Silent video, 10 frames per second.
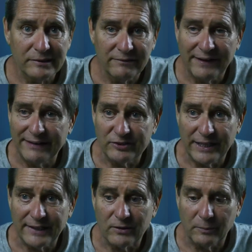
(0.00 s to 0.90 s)
If I
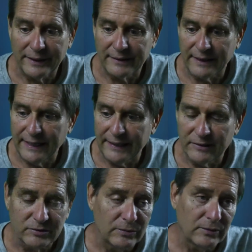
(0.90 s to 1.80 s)
check it, it'll be at the
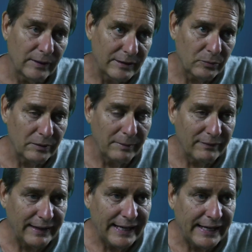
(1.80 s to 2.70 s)
gate. So don't have to worry about
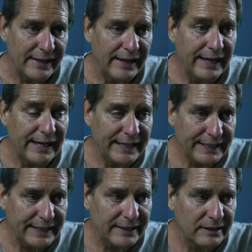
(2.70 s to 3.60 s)
that.
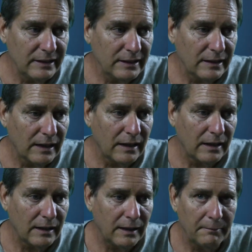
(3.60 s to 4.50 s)
And
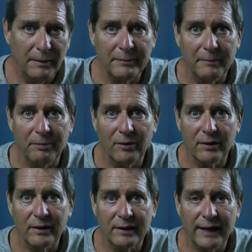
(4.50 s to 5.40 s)
I'm going to
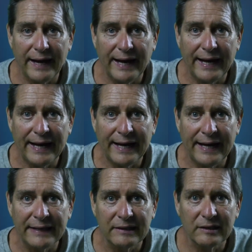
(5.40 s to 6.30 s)
park
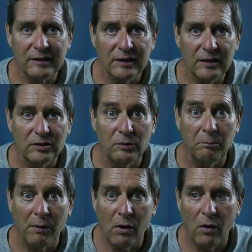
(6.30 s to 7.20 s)
at the
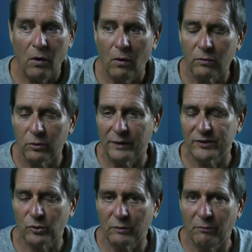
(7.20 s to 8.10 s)
mall, the
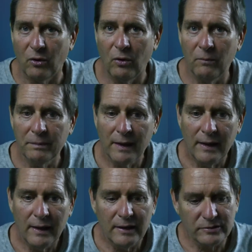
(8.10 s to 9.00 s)
West Shore Mall.
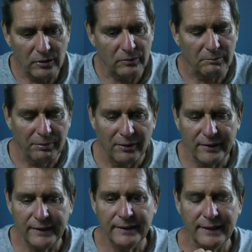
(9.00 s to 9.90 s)
So
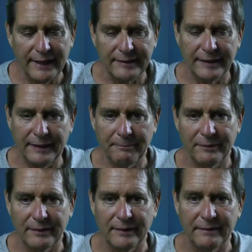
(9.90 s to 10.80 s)
parking at
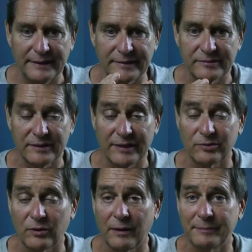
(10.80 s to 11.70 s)
Tampa has
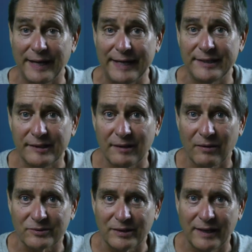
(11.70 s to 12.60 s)
gone up to
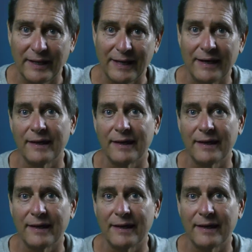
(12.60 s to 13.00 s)
$18 a day.